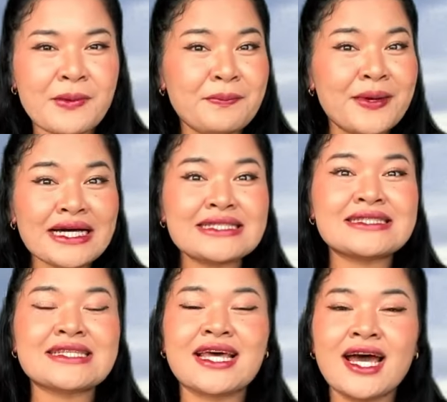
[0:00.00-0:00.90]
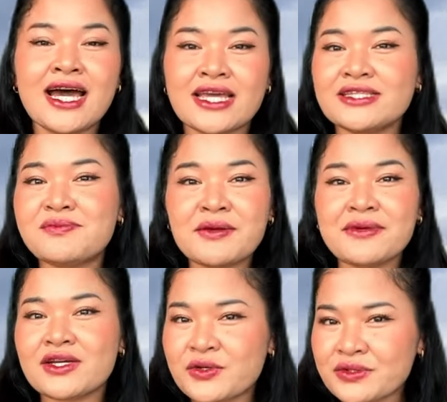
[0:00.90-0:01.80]
but it might
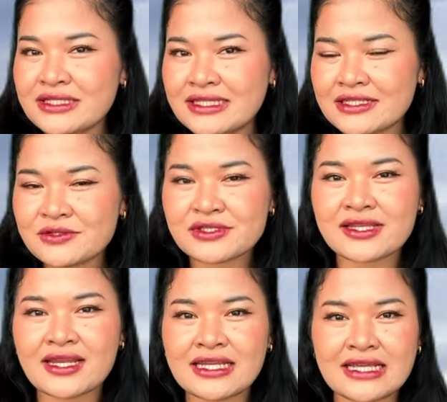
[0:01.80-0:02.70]
be good news that